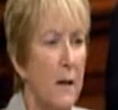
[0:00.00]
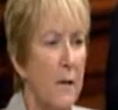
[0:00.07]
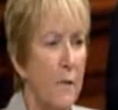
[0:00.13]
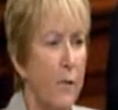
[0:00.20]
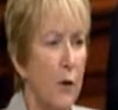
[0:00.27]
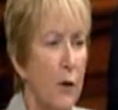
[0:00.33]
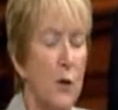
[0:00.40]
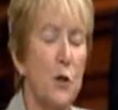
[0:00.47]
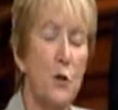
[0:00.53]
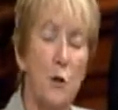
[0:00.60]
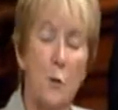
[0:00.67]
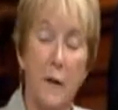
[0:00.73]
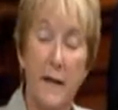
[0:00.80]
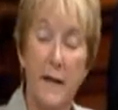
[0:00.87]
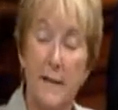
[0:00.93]
for 2
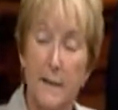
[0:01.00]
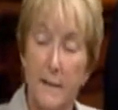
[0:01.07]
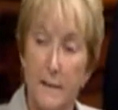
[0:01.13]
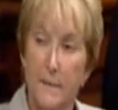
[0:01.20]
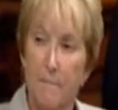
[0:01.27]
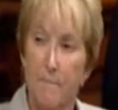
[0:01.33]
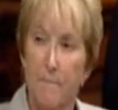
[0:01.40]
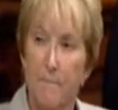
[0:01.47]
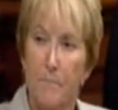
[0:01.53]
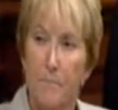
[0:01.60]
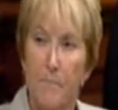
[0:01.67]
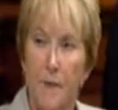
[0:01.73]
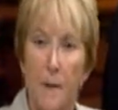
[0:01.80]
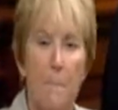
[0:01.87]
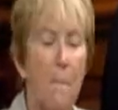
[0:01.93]
weeks.
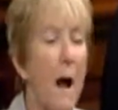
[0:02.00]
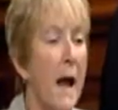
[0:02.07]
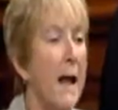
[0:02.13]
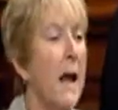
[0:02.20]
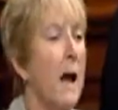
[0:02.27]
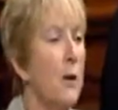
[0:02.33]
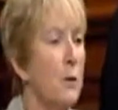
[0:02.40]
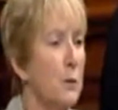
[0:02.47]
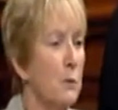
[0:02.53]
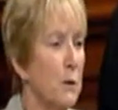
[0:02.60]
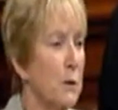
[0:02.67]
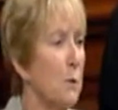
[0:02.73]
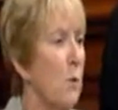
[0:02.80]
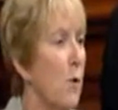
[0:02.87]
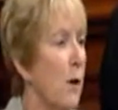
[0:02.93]
My house
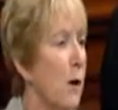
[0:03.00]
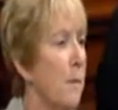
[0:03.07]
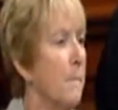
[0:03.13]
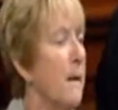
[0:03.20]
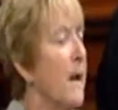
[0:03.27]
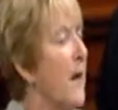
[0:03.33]
was warm.